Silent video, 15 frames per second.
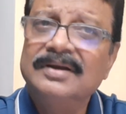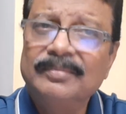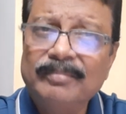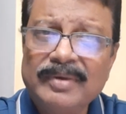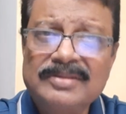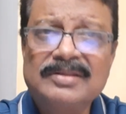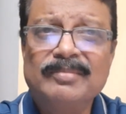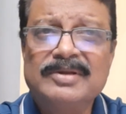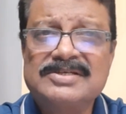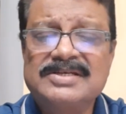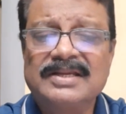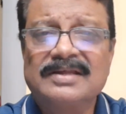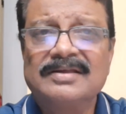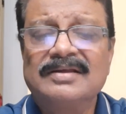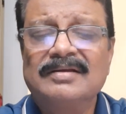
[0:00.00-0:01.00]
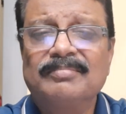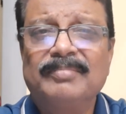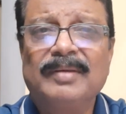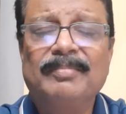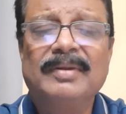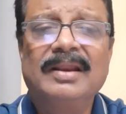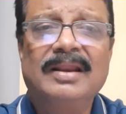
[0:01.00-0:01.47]
Pessimistic
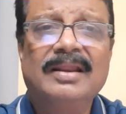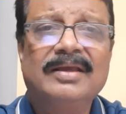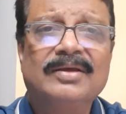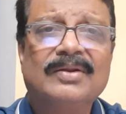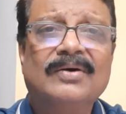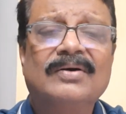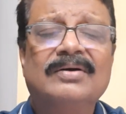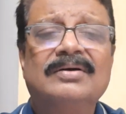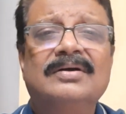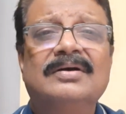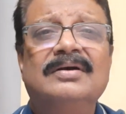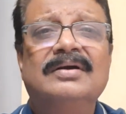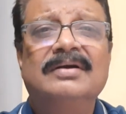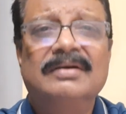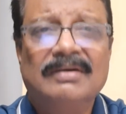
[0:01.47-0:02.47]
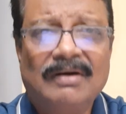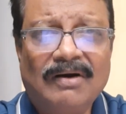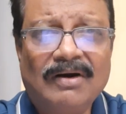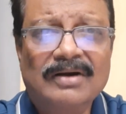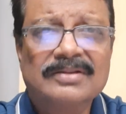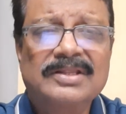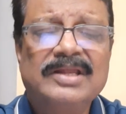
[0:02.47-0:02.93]
people, or